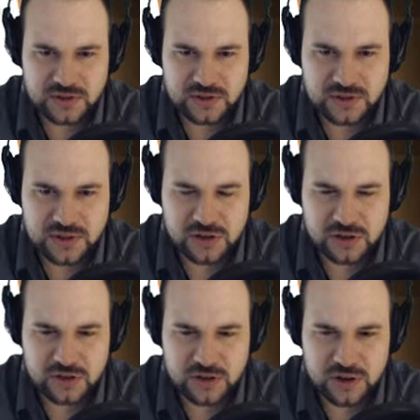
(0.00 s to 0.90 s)
You're
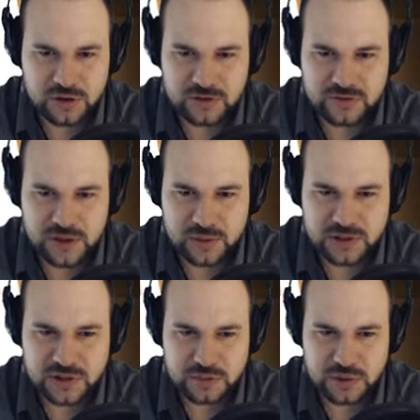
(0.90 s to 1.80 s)
tearing our
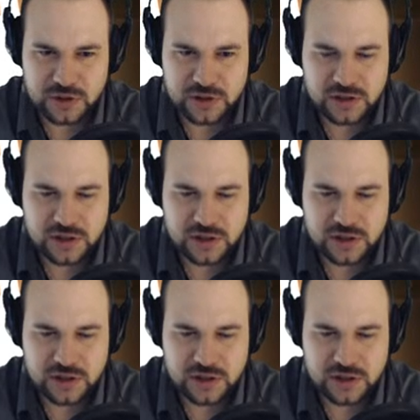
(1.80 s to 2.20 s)
family apart.